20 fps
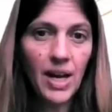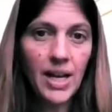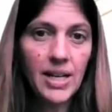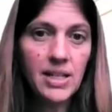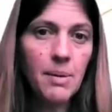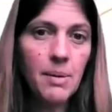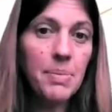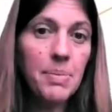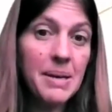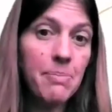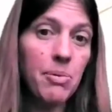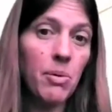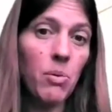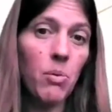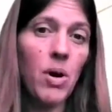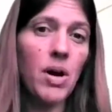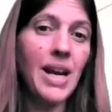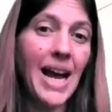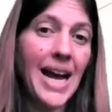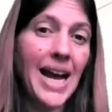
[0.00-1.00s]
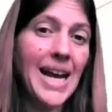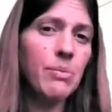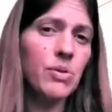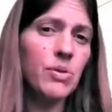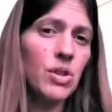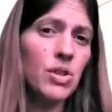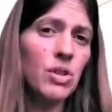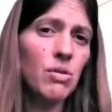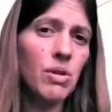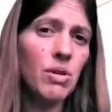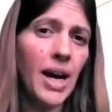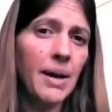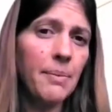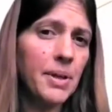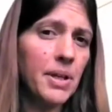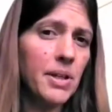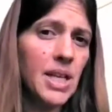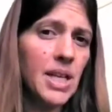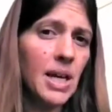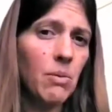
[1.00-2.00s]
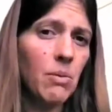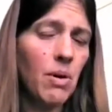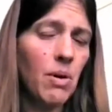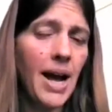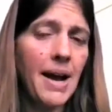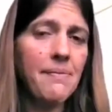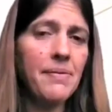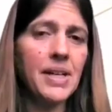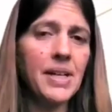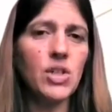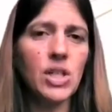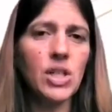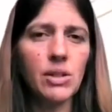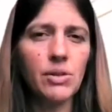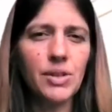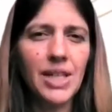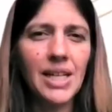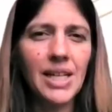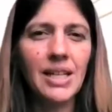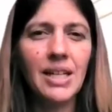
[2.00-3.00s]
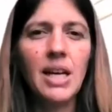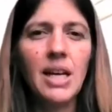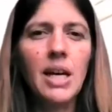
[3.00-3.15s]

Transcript: Some people weren't able to do that because they were heavily shielding.